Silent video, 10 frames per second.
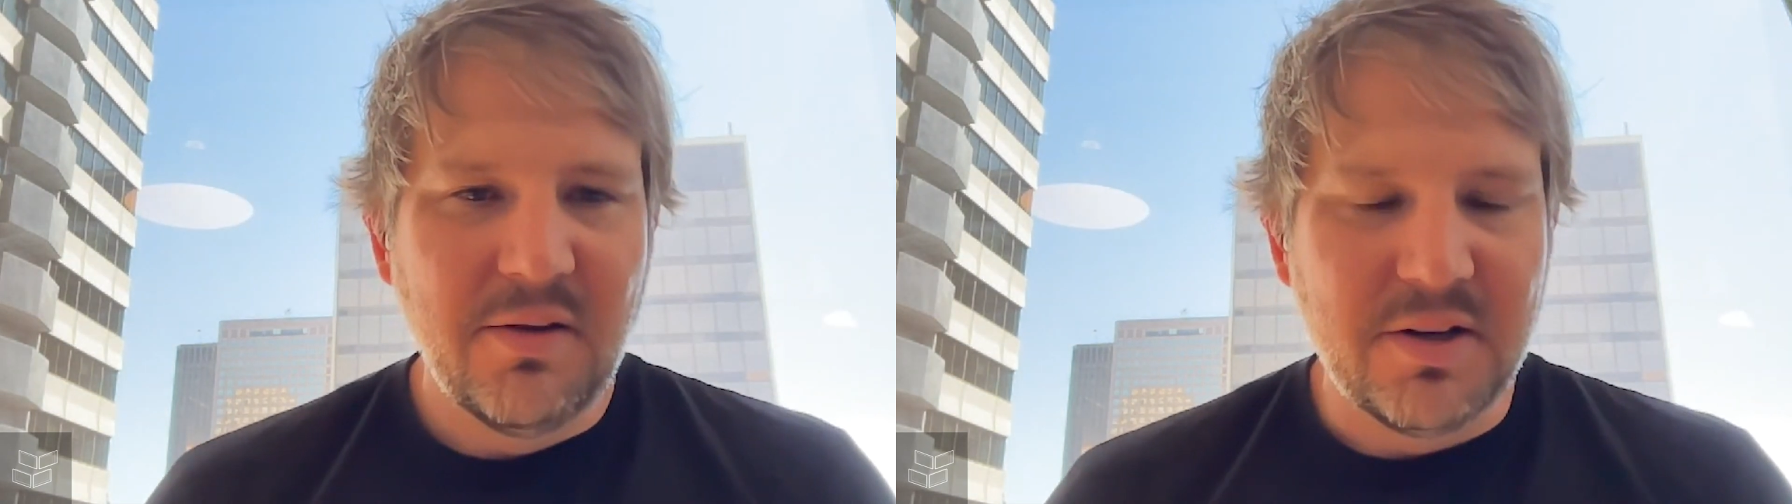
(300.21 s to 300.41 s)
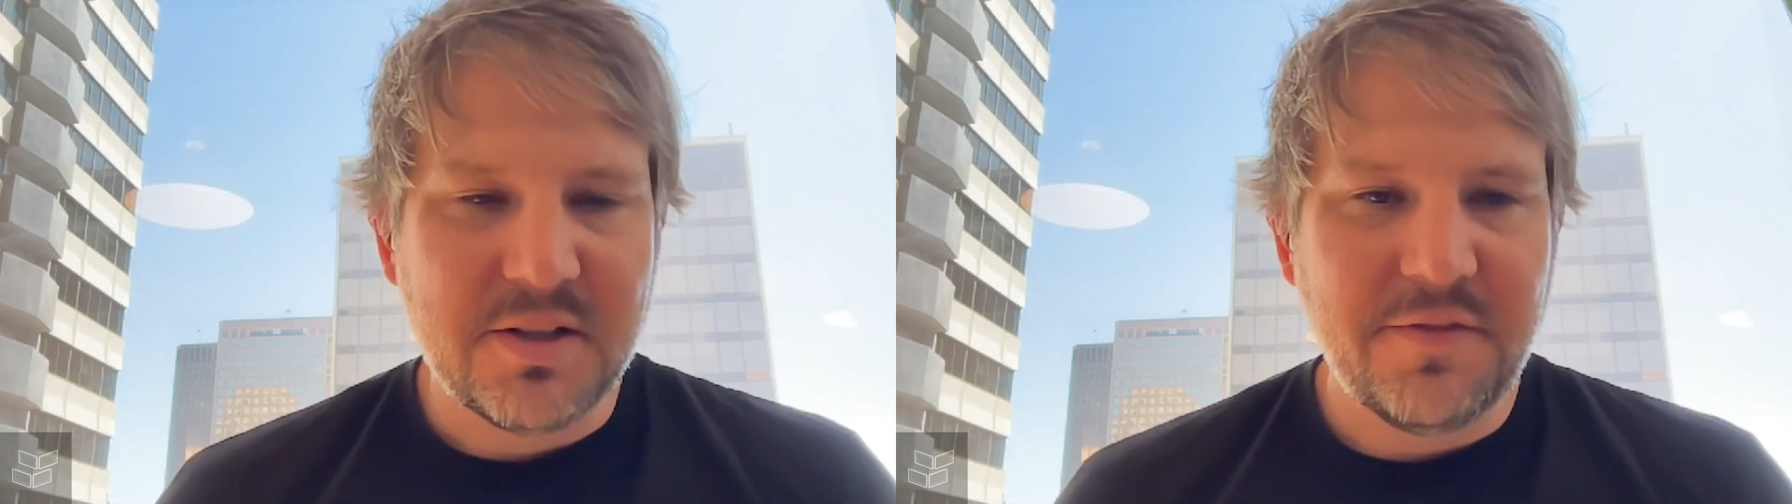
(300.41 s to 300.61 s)

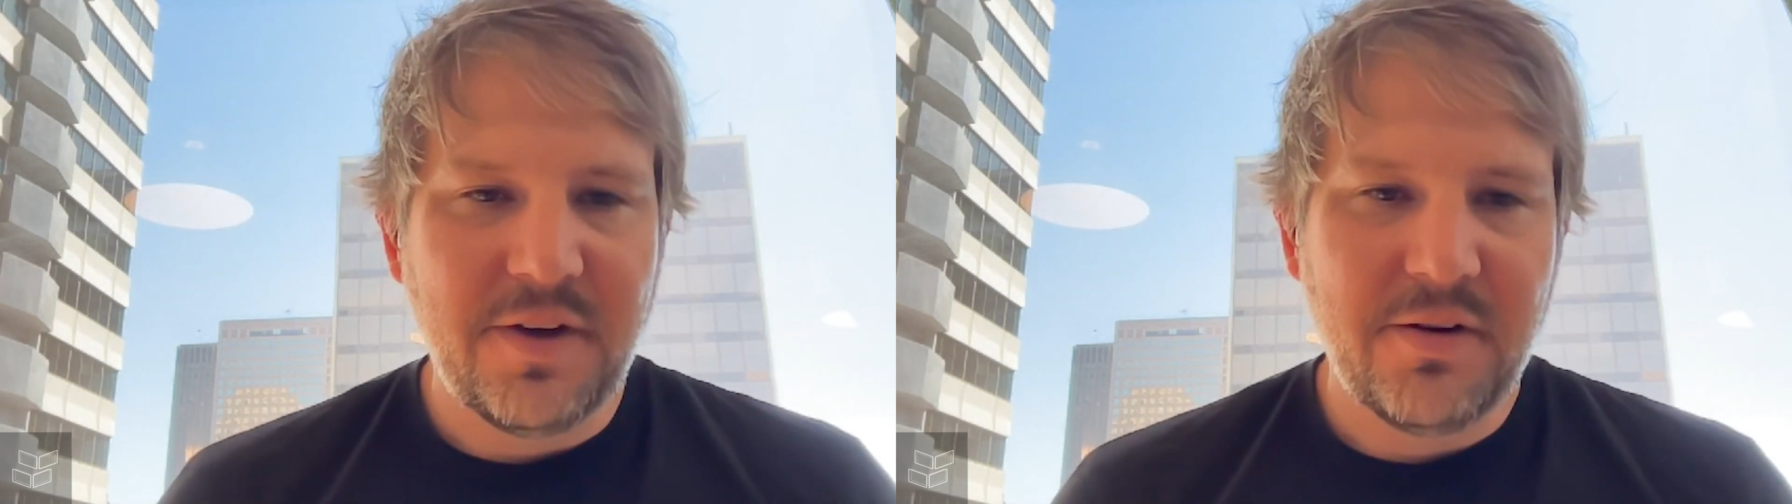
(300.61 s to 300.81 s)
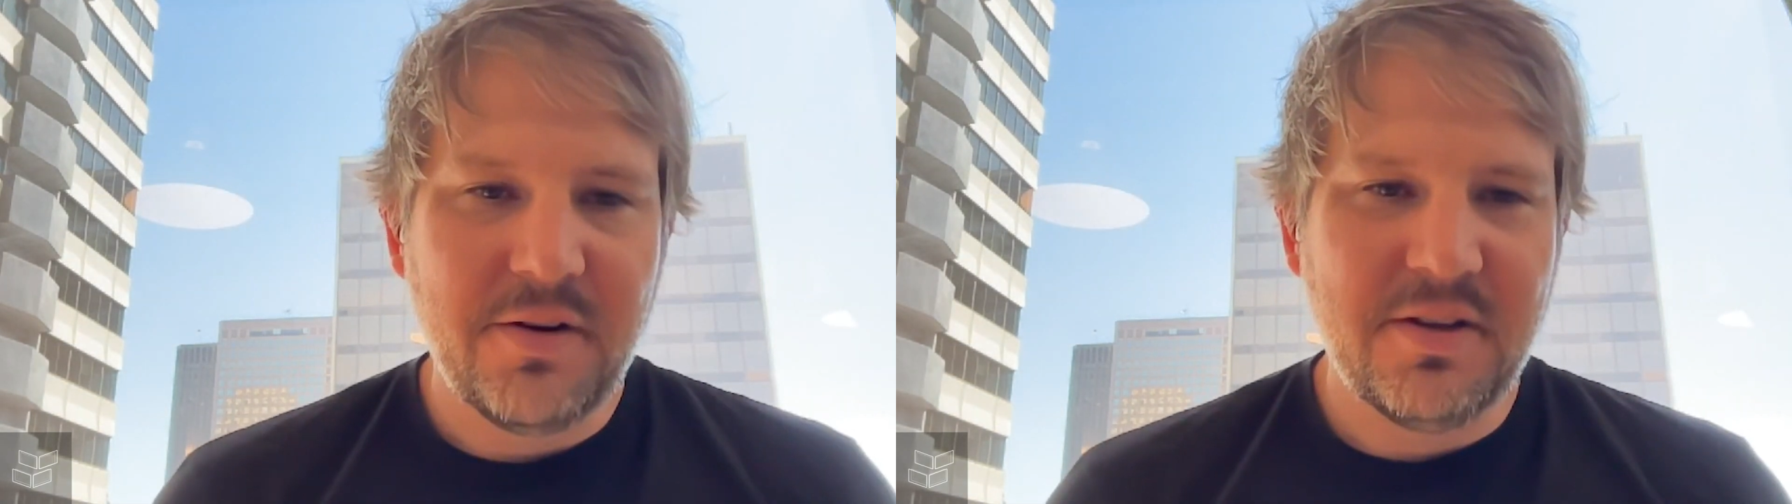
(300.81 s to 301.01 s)
which is a
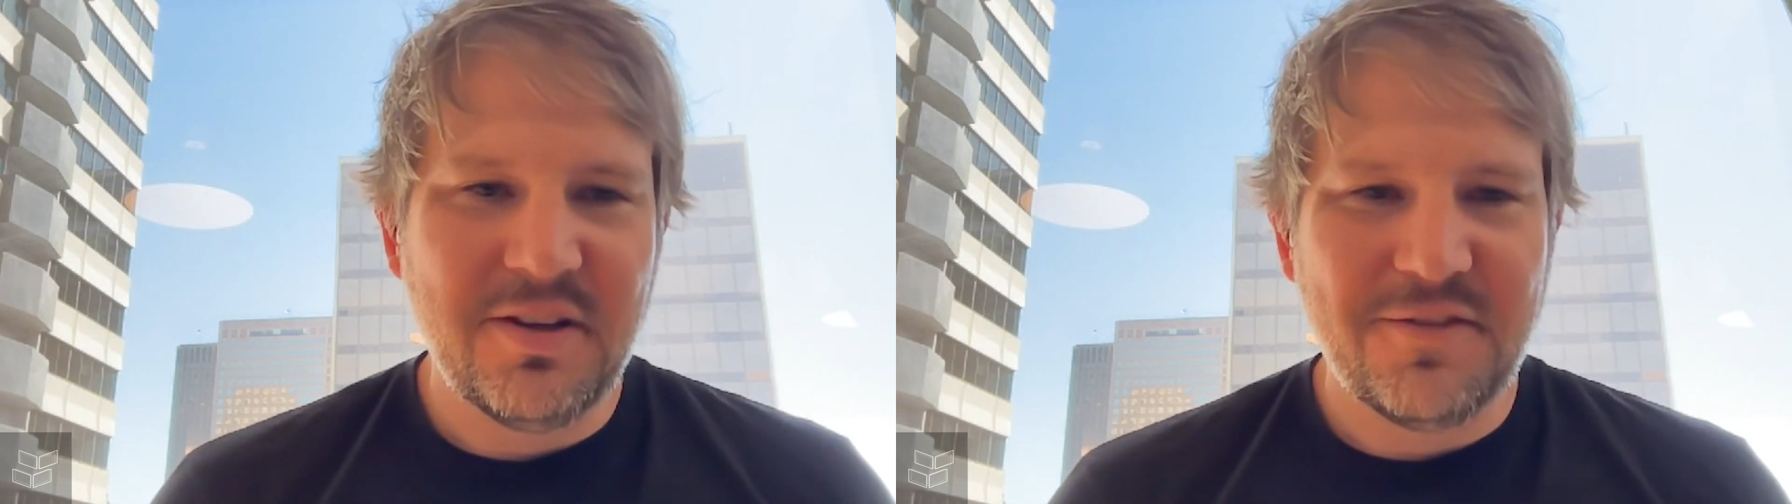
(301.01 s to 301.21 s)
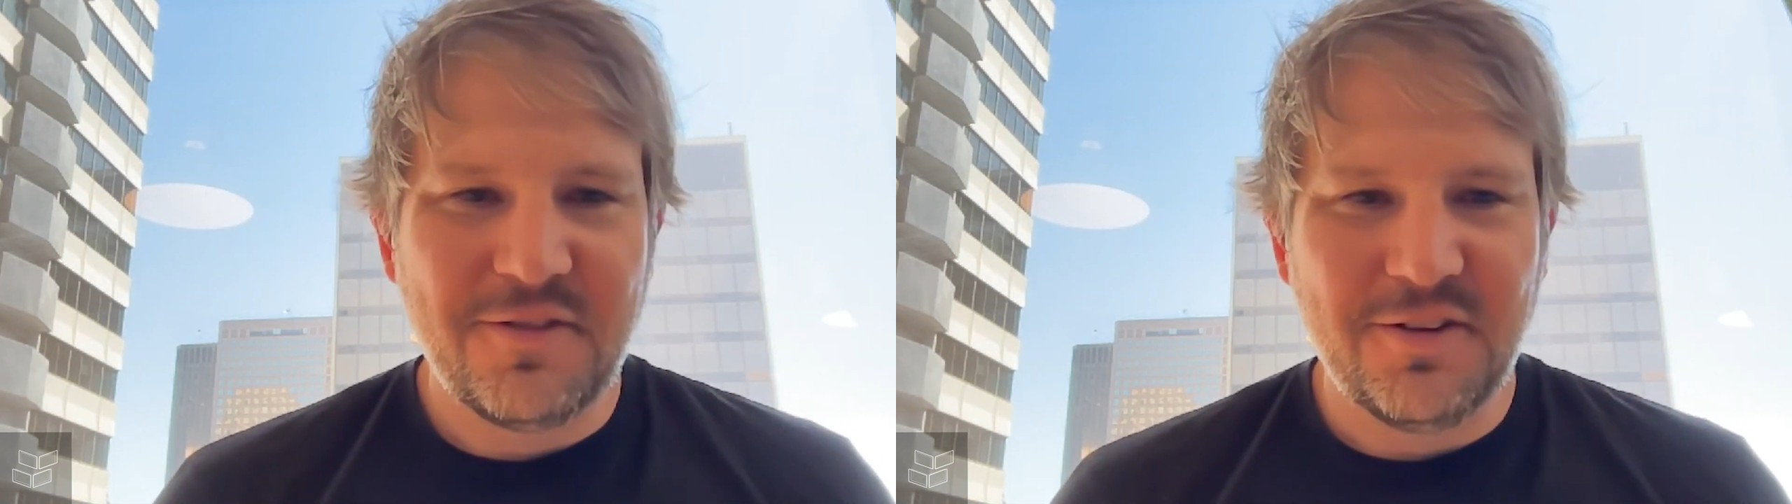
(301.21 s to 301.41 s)
very
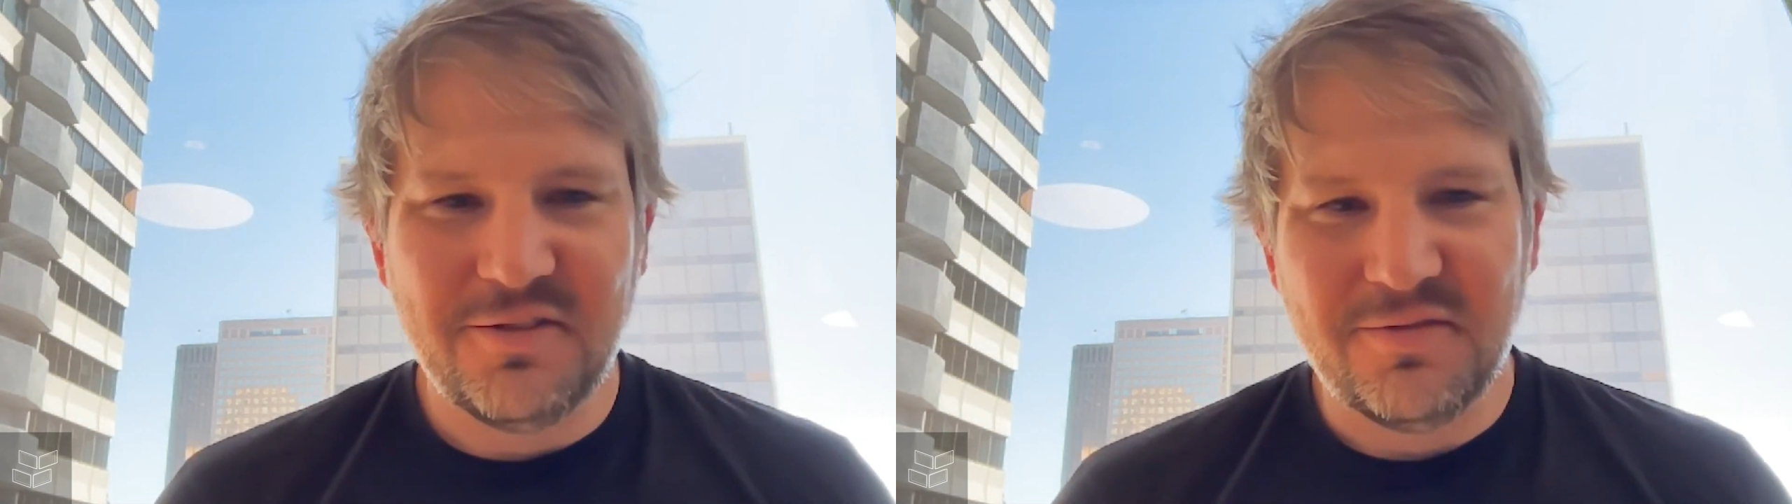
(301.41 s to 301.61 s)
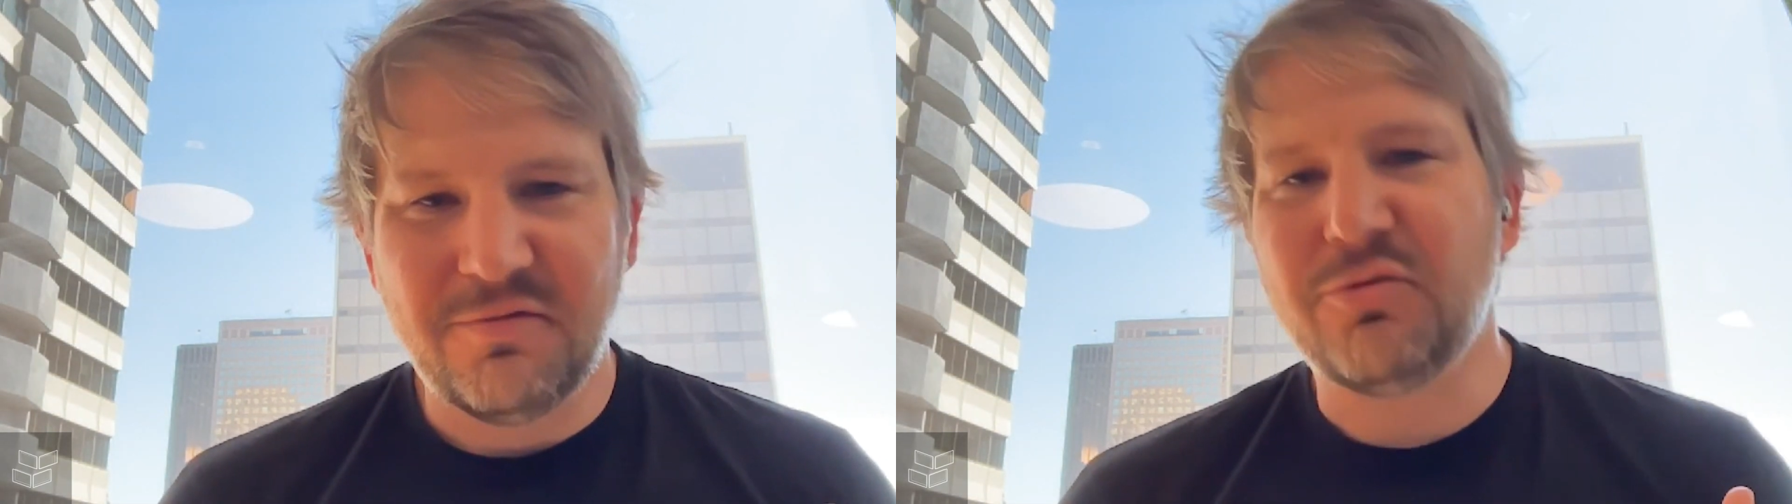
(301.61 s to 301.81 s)

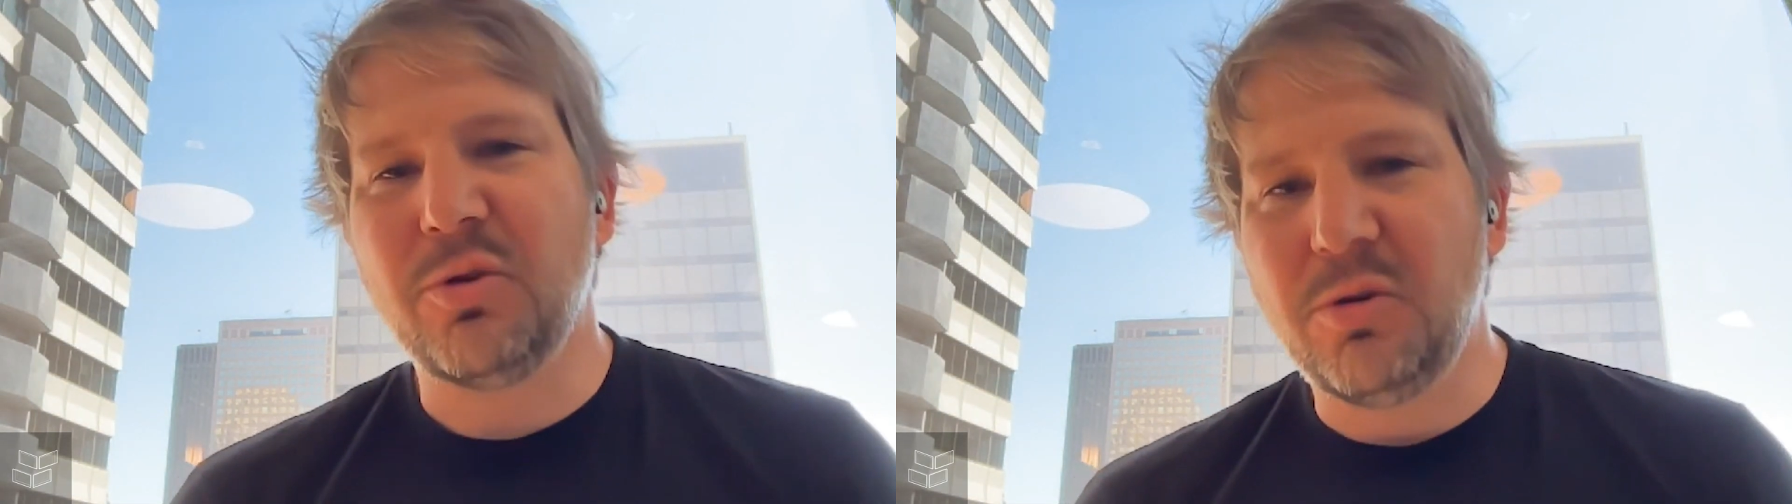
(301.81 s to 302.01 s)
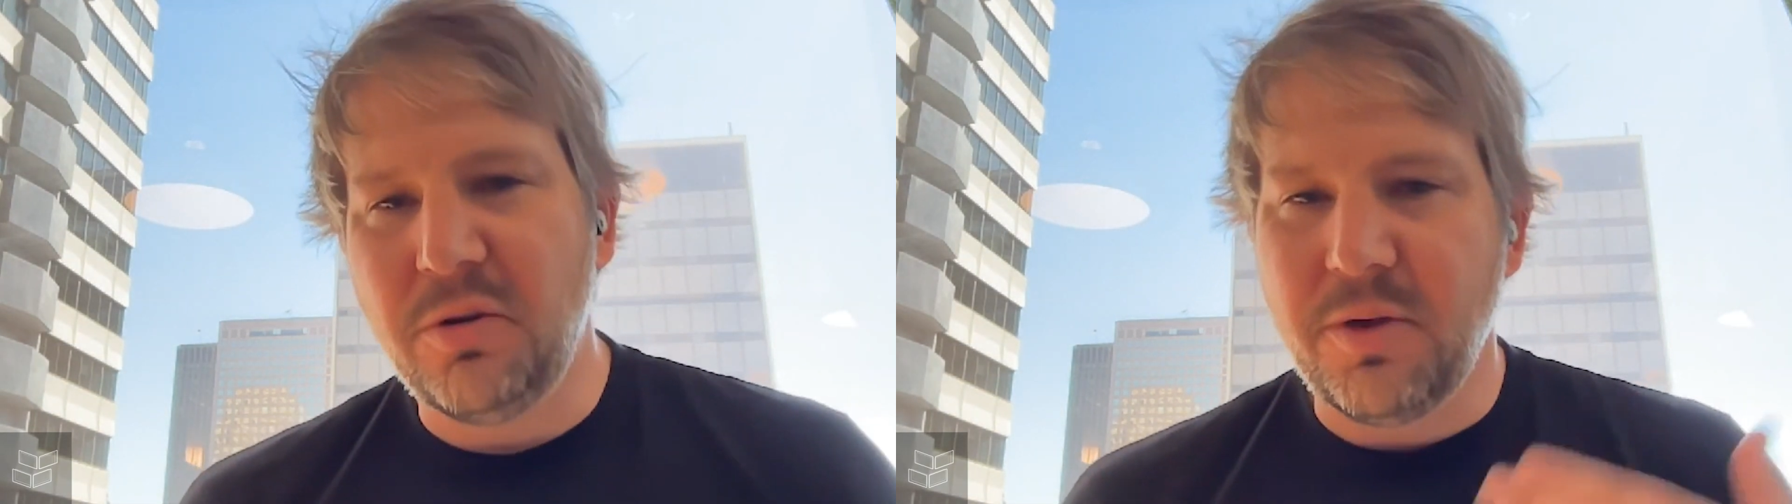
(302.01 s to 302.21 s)
different role,